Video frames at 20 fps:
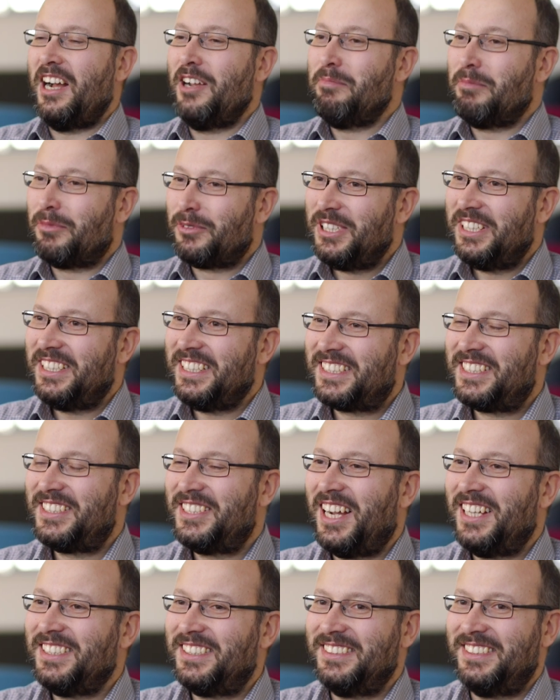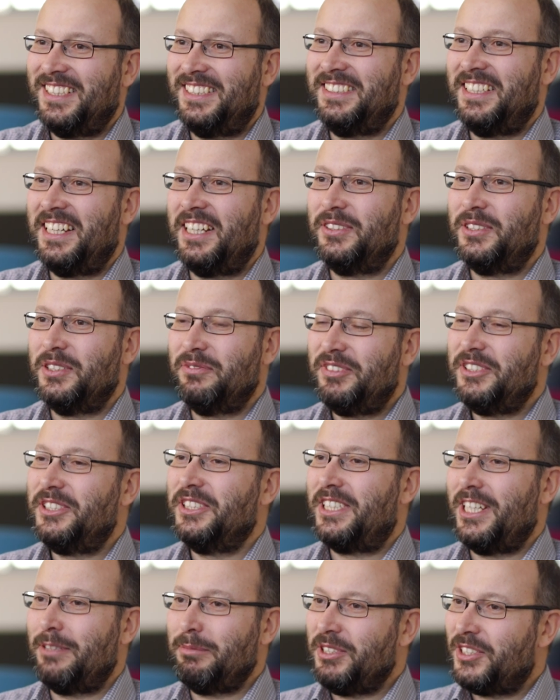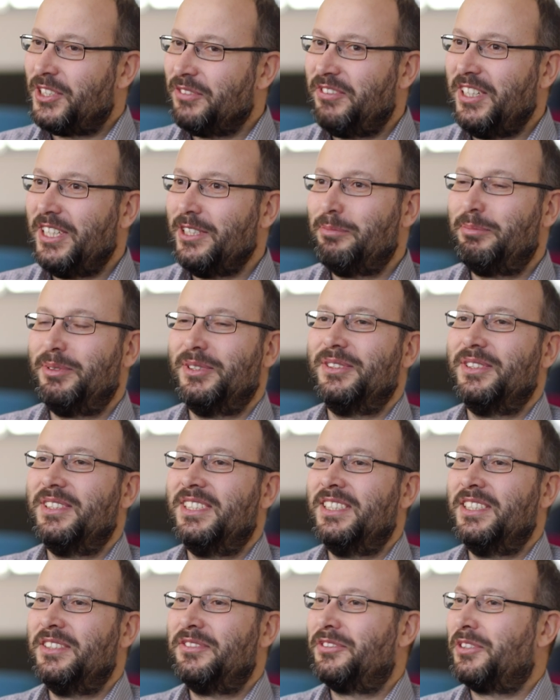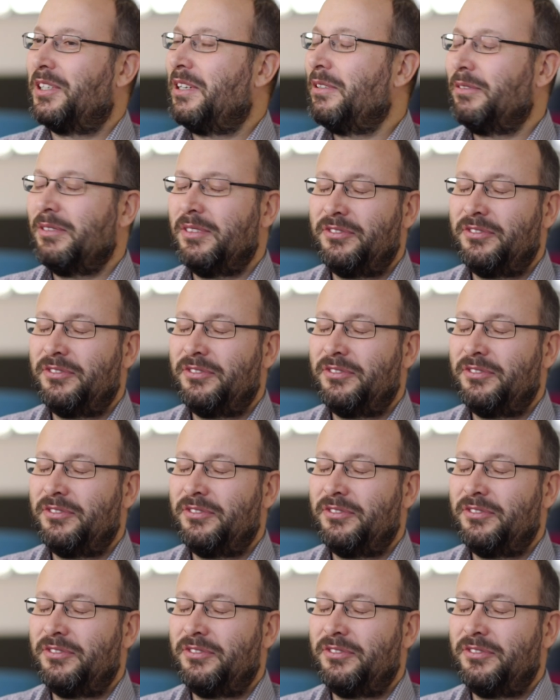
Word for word: I'm really excited that now the video game is available uh, for,